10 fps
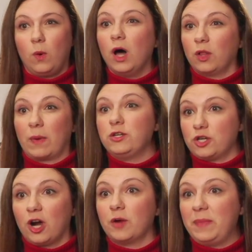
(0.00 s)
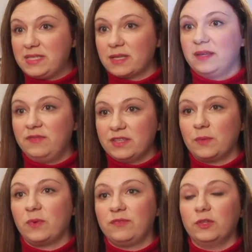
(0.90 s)
wall around your heart basically fills
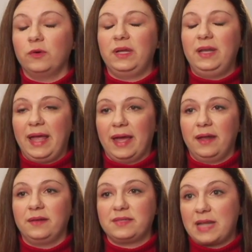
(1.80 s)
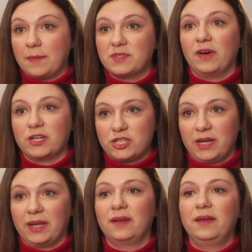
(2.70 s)
up with fluid and stops
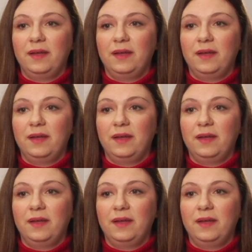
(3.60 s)
functioning.